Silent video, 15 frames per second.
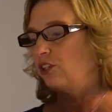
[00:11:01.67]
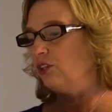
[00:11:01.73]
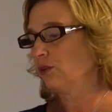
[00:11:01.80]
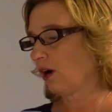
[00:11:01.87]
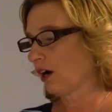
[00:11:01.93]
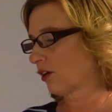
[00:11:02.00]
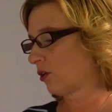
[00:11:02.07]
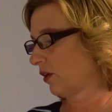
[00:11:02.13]
you
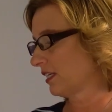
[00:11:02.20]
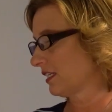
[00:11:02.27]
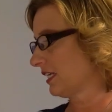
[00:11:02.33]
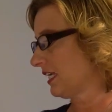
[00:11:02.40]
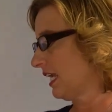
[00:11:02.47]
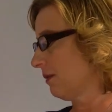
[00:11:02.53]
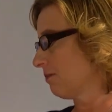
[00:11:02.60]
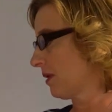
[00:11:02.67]
are going to
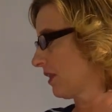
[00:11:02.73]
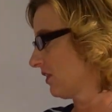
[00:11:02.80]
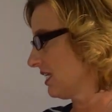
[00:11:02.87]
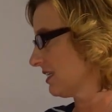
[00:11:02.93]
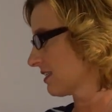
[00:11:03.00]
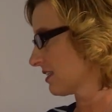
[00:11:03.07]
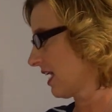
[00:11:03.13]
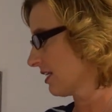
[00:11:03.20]
keep
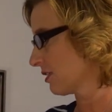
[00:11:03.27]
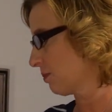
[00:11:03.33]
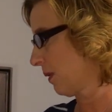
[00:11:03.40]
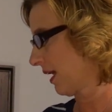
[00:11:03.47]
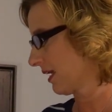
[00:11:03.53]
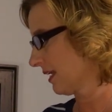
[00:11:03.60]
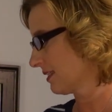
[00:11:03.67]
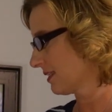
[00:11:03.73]
these slash
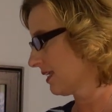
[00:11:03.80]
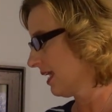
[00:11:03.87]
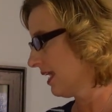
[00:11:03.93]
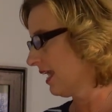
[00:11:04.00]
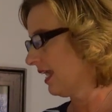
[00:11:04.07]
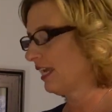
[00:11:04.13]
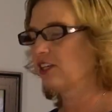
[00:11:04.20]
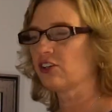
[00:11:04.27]
pockets
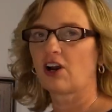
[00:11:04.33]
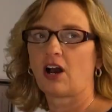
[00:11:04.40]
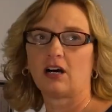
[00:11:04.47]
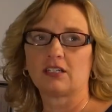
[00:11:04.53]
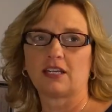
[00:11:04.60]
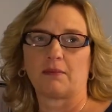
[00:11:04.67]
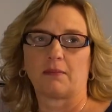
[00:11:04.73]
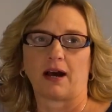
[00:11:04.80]
in your
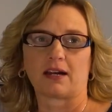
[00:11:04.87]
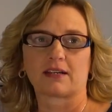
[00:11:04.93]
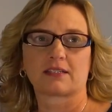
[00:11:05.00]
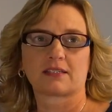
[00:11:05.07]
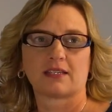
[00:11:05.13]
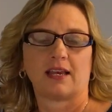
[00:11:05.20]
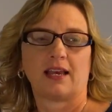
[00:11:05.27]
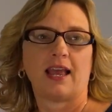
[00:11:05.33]
holiday
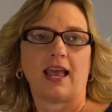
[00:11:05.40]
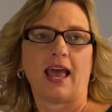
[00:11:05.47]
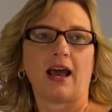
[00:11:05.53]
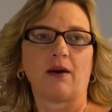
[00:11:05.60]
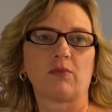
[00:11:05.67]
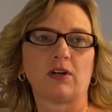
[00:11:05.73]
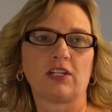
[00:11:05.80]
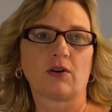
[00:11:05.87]
box.
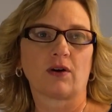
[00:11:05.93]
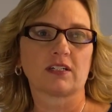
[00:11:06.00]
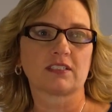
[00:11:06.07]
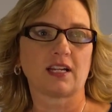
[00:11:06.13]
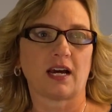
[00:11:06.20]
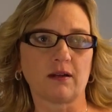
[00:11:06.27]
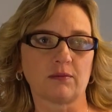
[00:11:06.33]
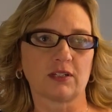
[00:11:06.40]
And when you are
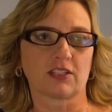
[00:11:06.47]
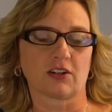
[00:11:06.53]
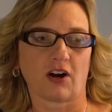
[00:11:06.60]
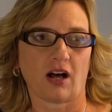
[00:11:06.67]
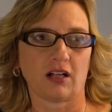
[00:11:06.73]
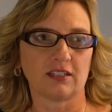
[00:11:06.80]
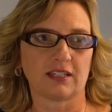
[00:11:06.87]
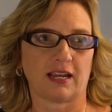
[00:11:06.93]
done with your
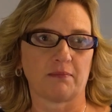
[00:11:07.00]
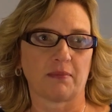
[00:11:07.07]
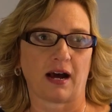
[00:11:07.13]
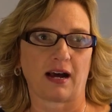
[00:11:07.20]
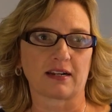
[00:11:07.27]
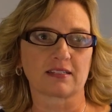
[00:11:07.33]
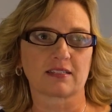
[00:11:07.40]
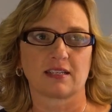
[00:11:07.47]
holiday
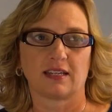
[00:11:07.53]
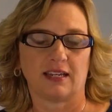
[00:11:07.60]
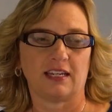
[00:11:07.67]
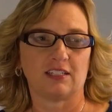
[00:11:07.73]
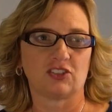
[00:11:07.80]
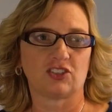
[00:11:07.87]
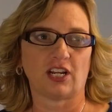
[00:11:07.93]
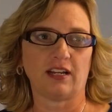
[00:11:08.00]
box
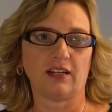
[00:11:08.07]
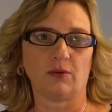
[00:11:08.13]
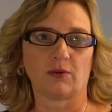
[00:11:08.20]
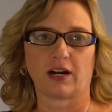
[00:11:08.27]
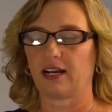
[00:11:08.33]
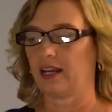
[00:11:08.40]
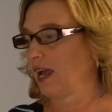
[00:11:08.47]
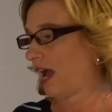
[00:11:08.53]
in
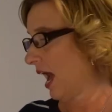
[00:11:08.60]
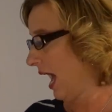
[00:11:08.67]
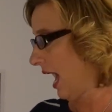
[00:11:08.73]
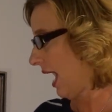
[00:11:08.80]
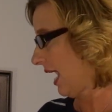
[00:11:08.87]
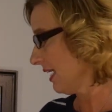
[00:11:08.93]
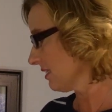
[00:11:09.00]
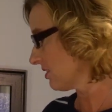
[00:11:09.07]
January,
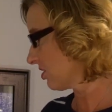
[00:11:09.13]
I